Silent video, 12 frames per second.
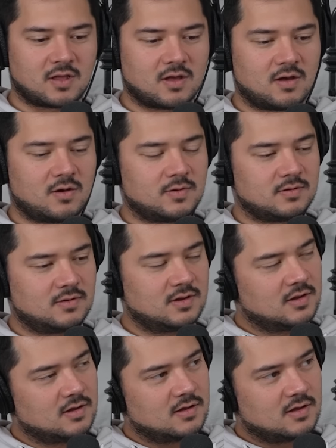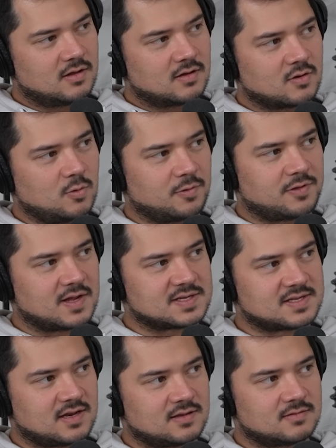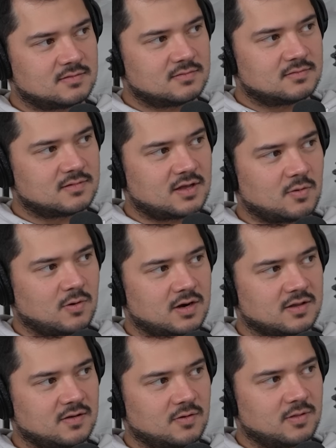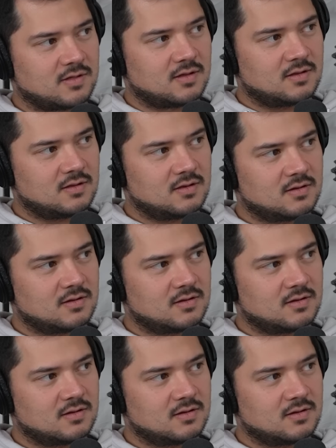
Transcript: to go and cool things that it, that you want to do with it?